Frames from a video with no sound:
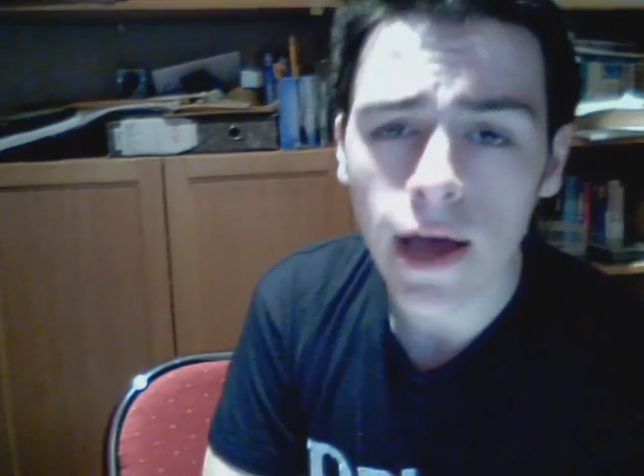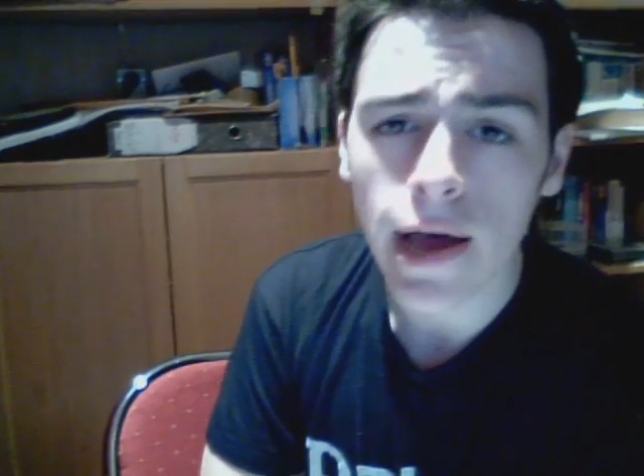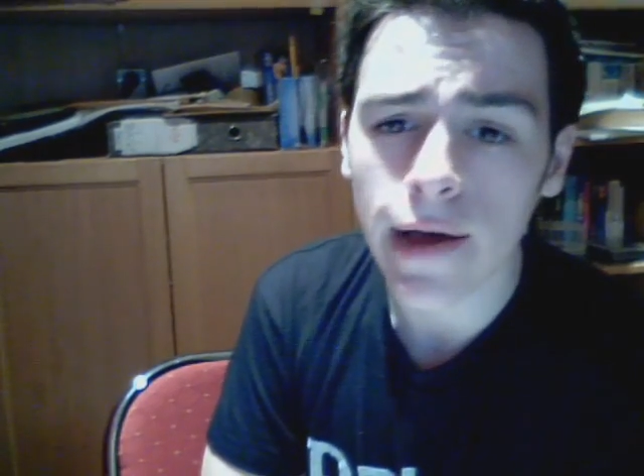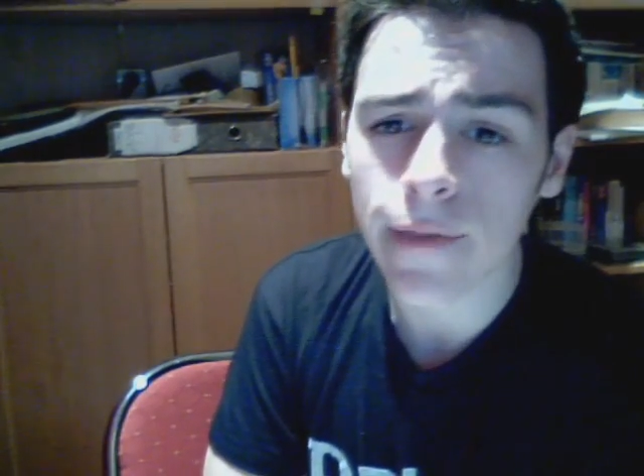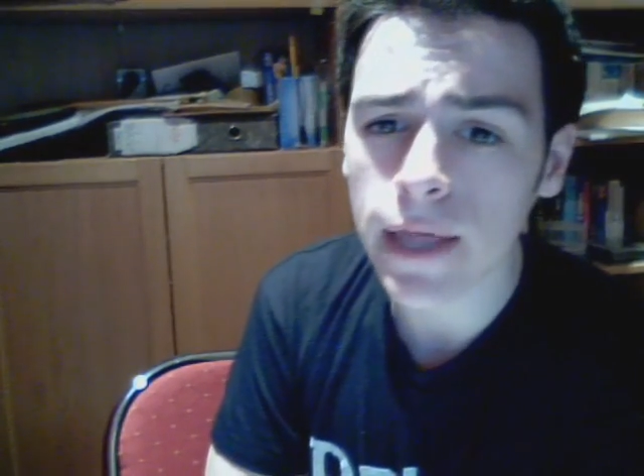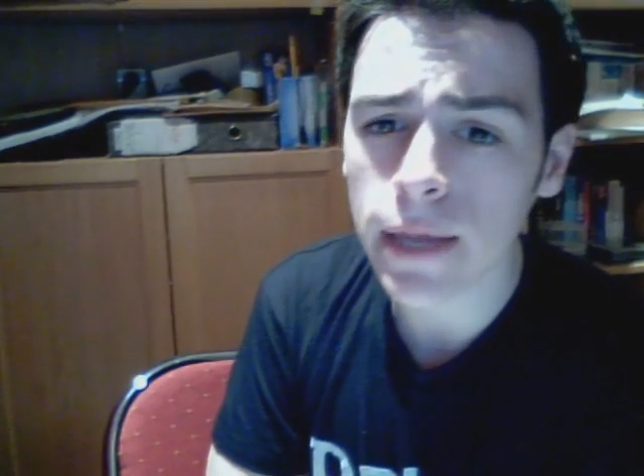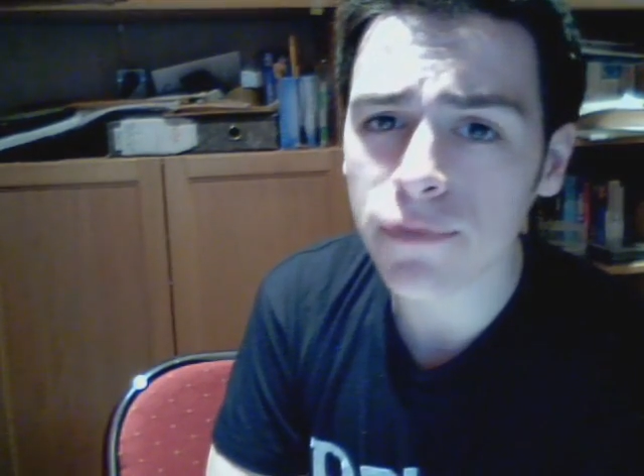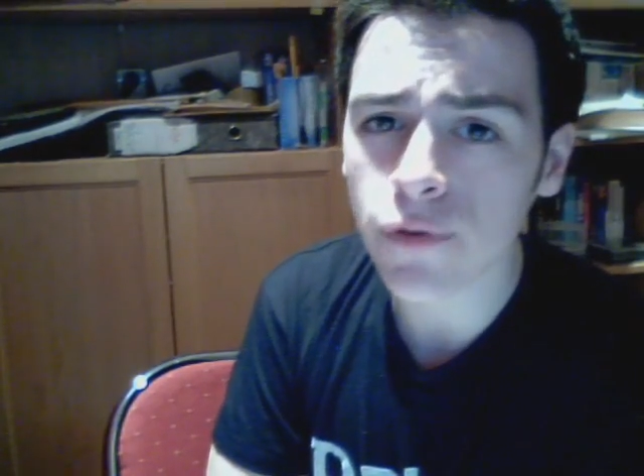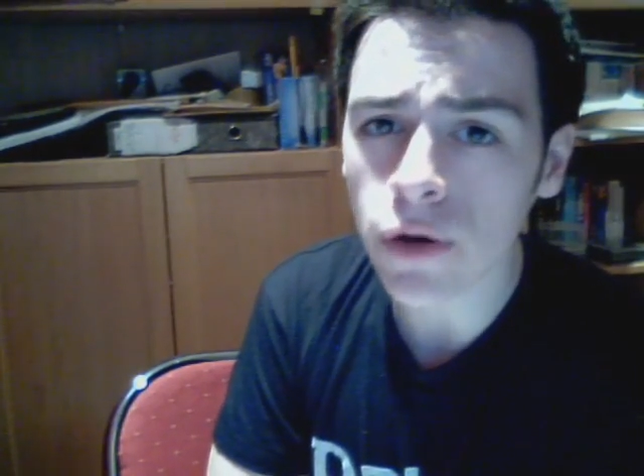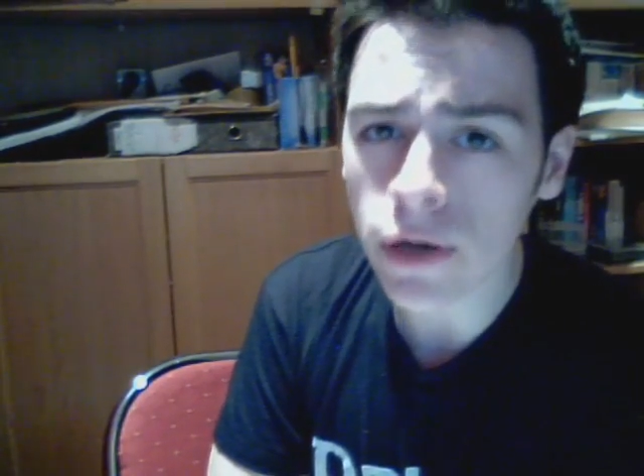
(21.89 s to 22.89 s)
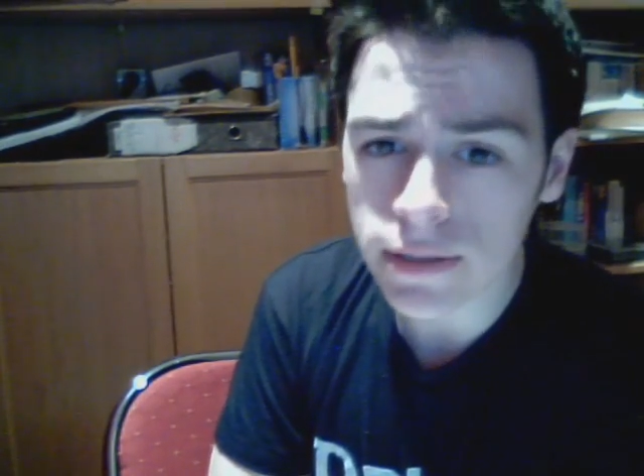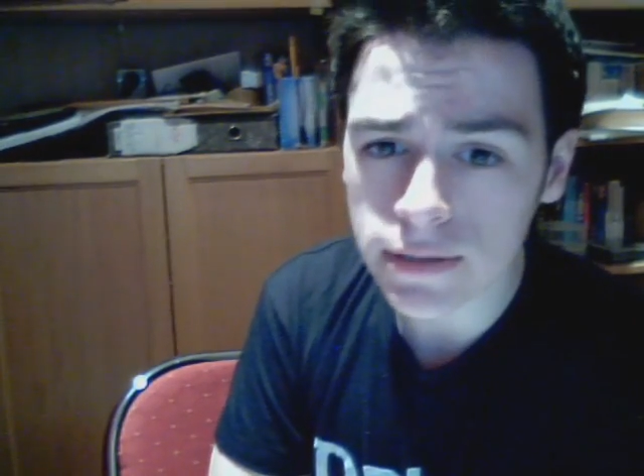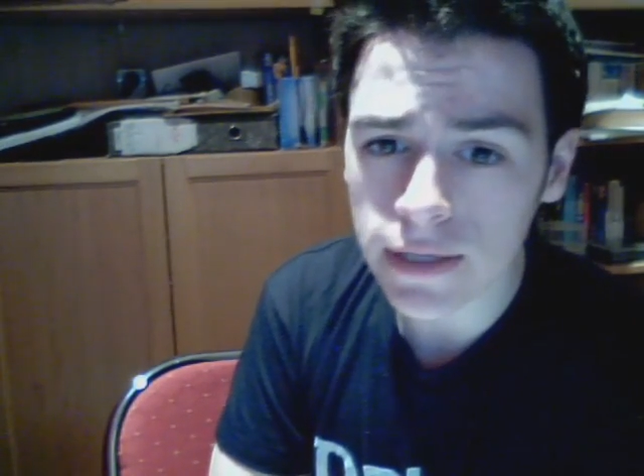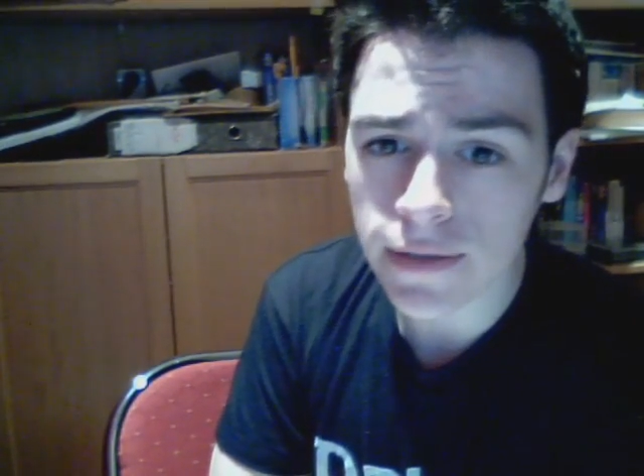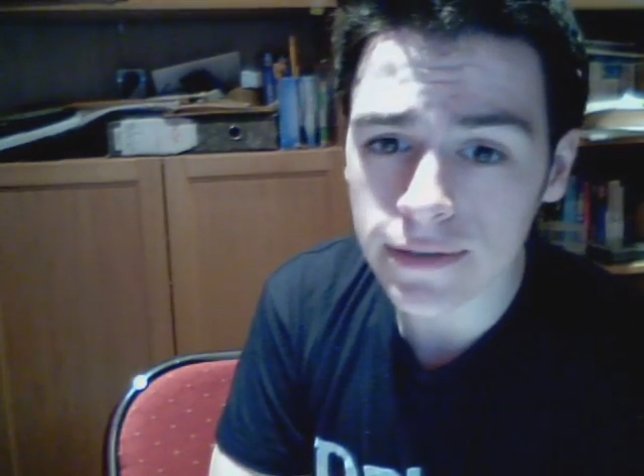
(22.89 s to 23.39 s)
and then before I can
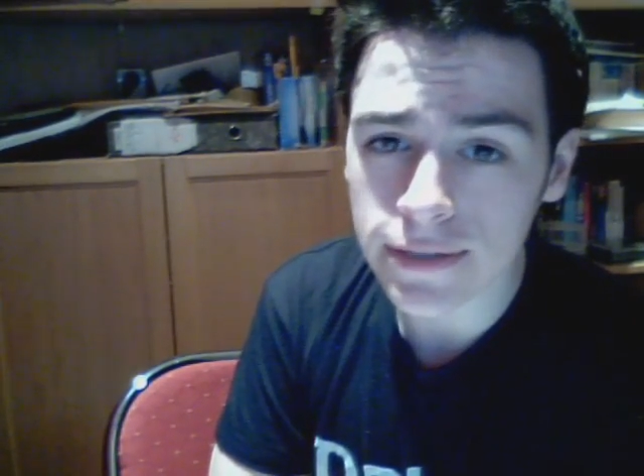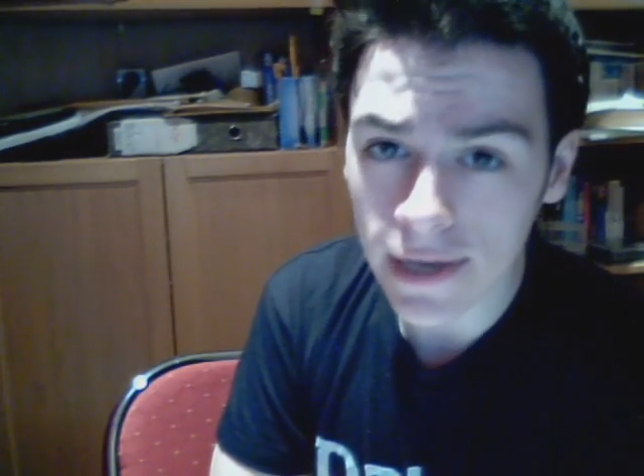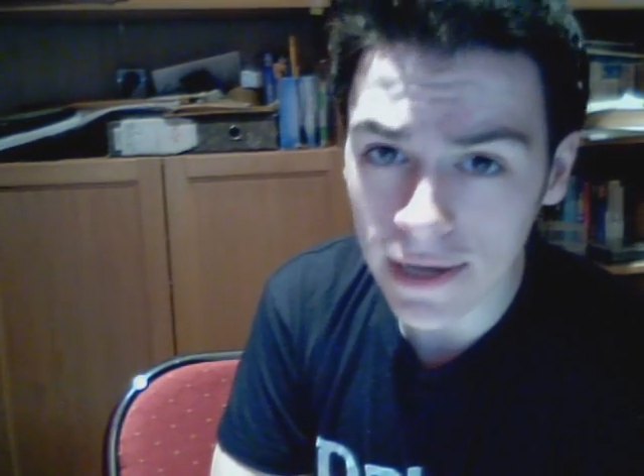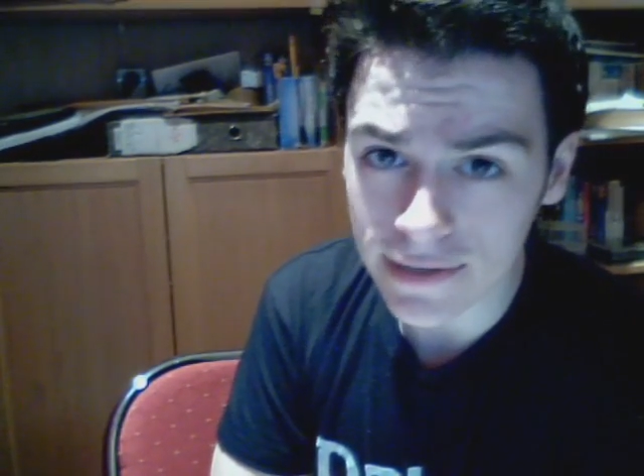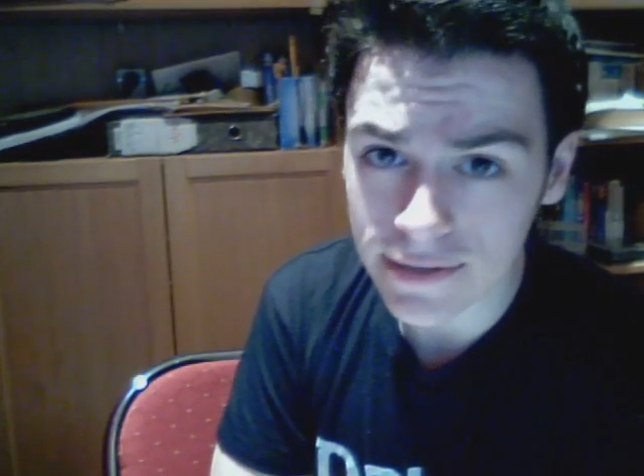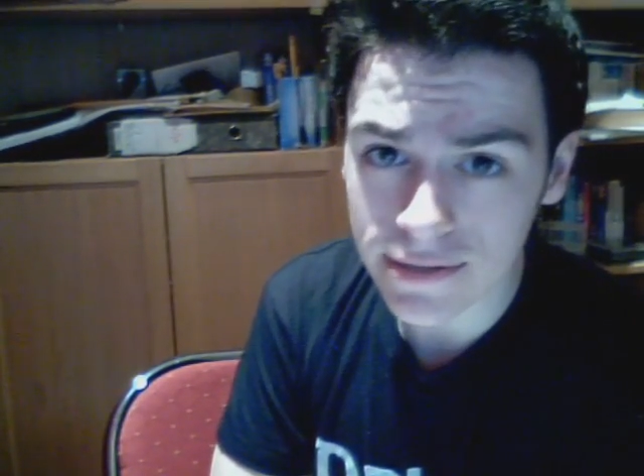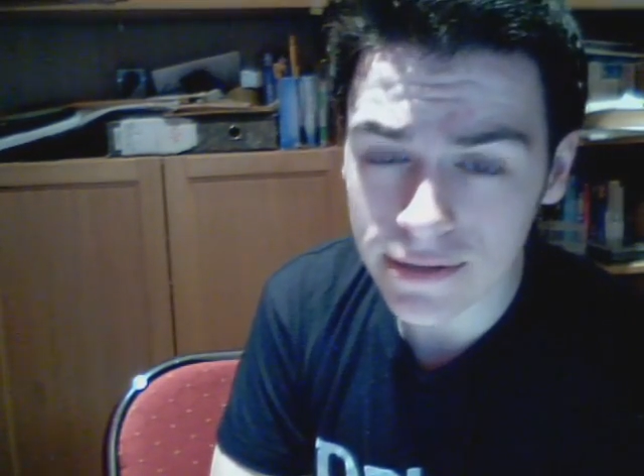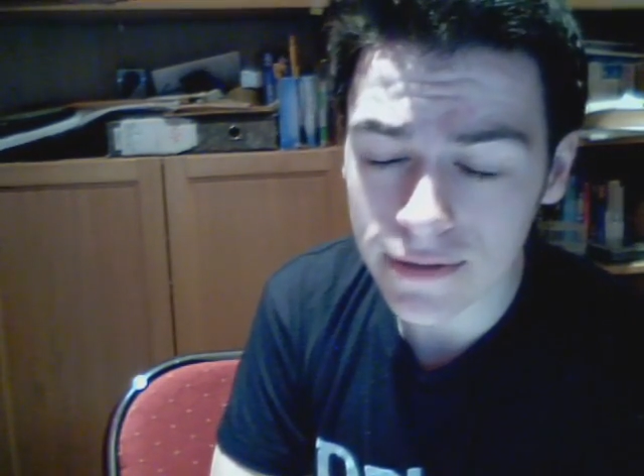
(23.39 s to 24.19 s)
send the text